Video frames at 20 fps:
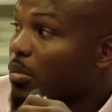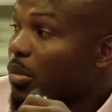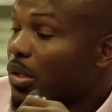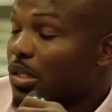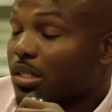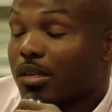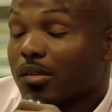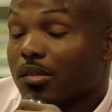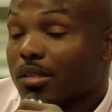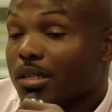
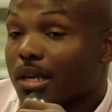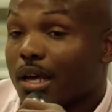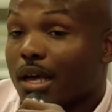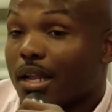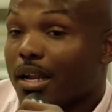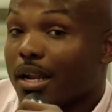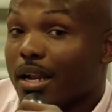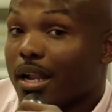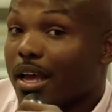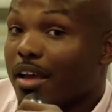But the only
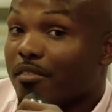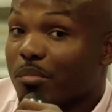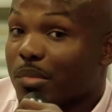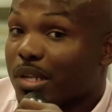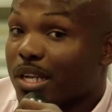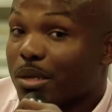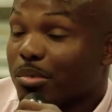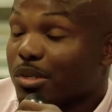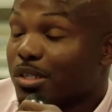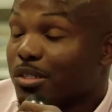guy that I haven't
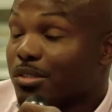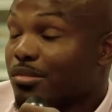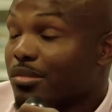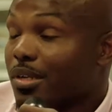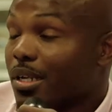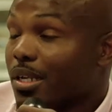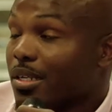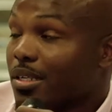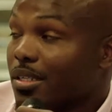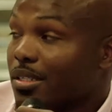been able to do
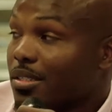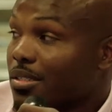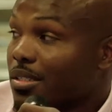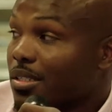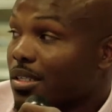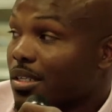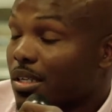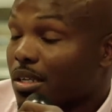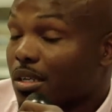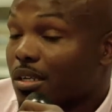that against,
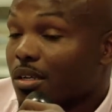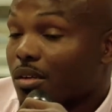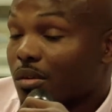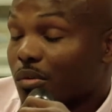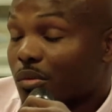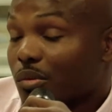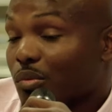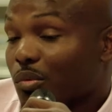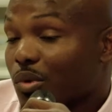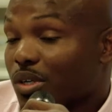
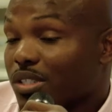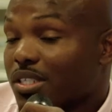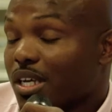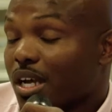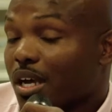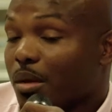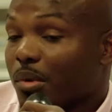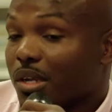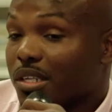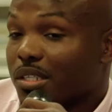well, one
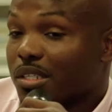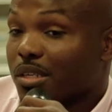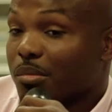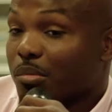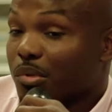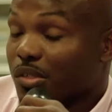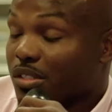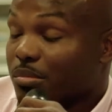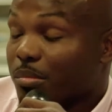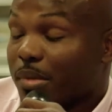time I did,
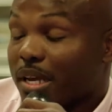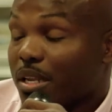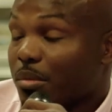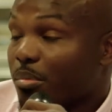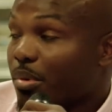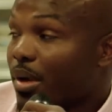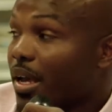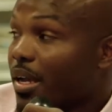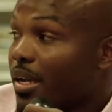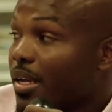but it's Manny
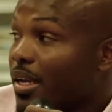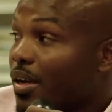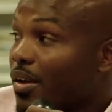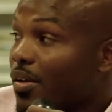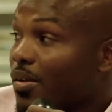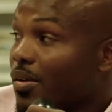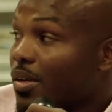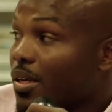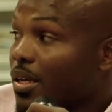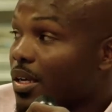
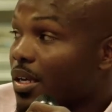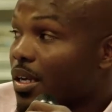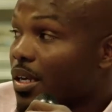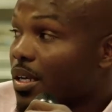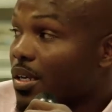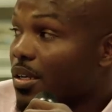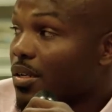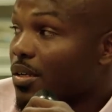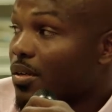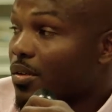Pacquiao.
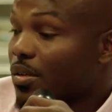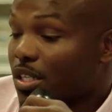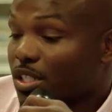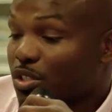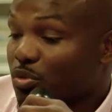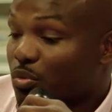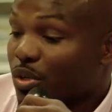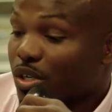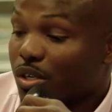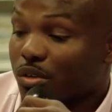You know,
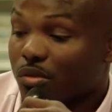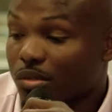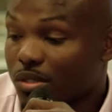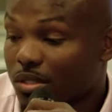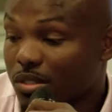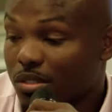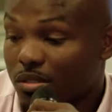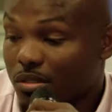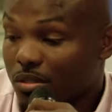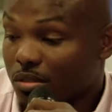his will
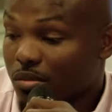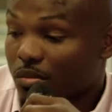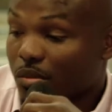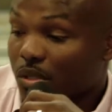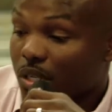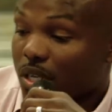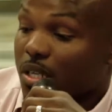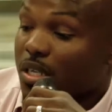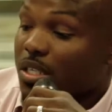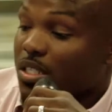was
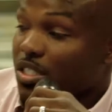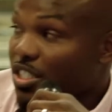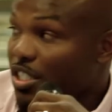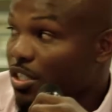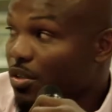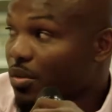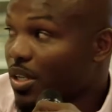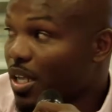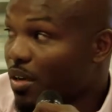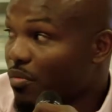and his
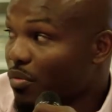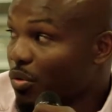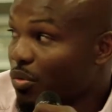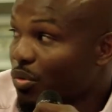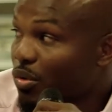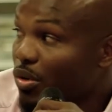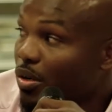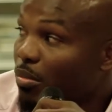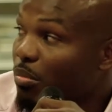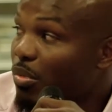skill level
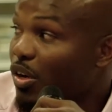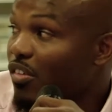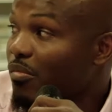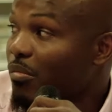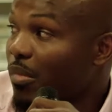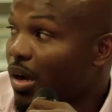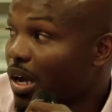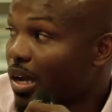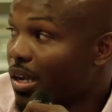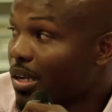were above
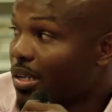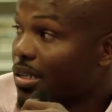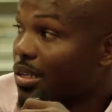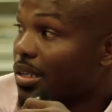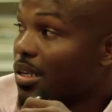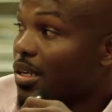mine.